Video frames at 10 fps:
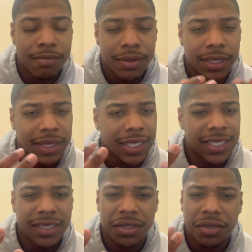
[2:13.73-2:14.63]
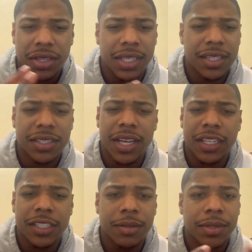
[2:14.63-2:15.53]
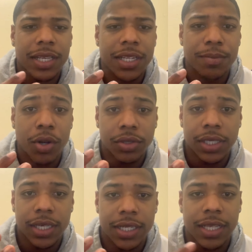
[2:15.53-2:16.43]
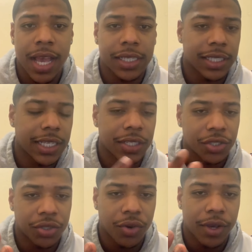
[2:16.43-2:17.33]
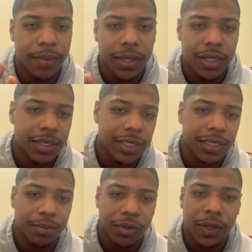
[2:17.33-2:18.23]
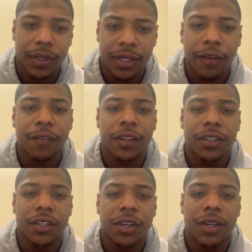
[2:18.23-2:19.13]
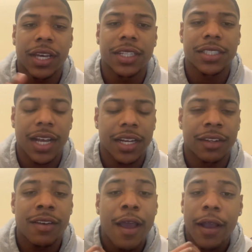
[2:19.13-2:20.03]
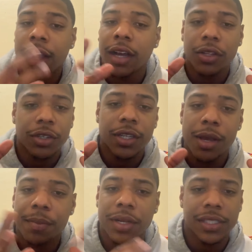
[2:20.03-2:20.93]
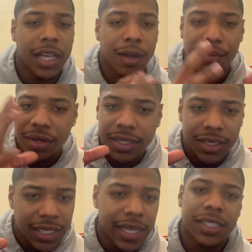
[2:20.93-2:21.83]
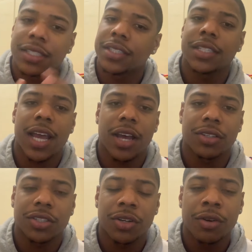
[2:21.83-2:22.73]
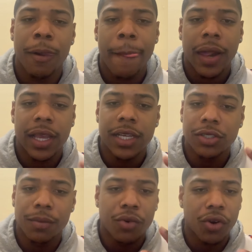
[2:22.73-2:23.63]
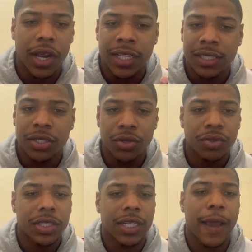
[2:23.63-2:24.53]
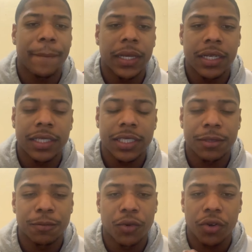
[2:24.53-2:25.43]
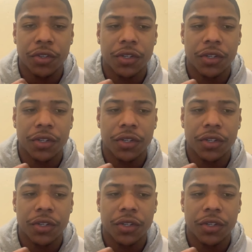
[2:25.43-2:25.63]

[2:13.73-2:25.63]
But these are things that most kids actually enjoy because it's pretty different, and it's kind of colored up and it's like a presentation style. So kids are more in tune to that because it's more,